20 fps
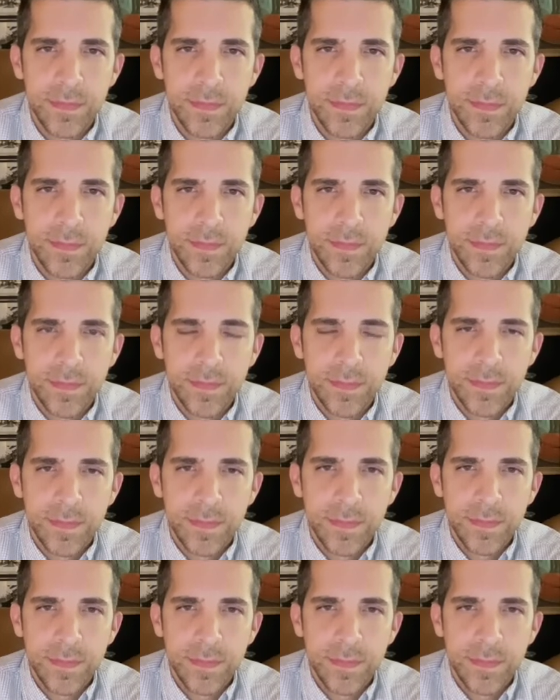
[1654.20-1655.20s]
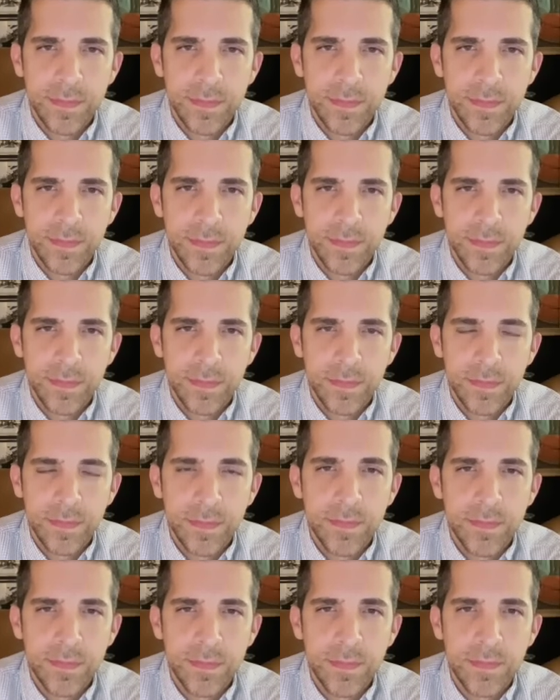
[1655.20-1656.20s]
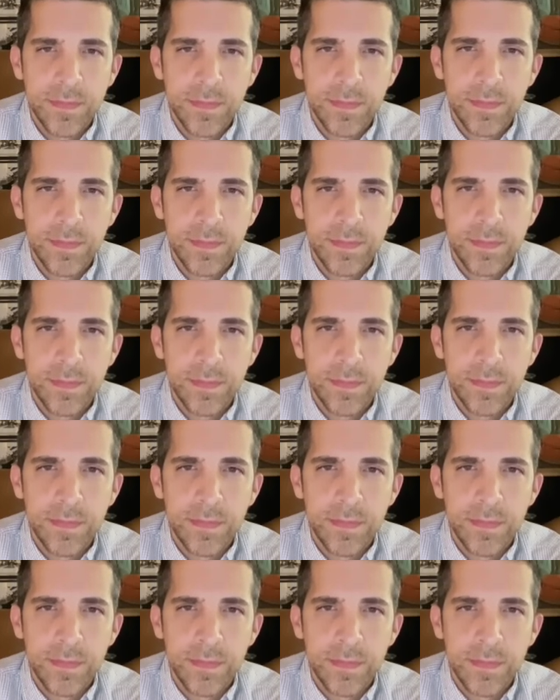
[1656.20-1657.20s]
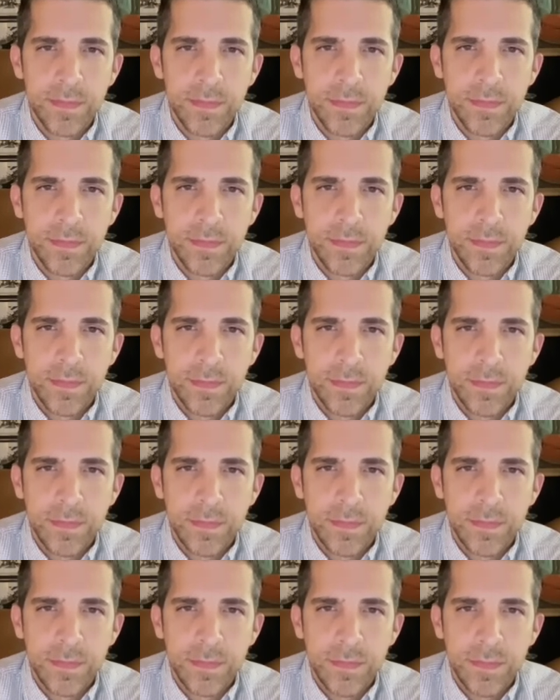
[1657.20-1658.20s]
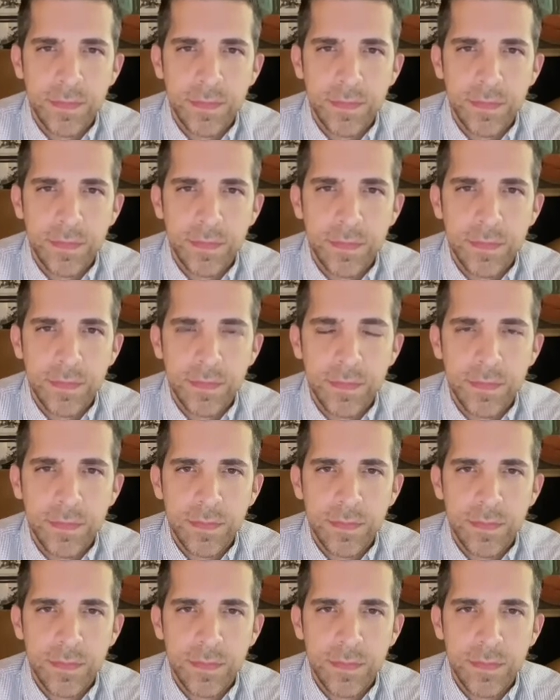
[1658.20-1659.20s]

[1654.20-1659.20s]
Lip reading: (silent)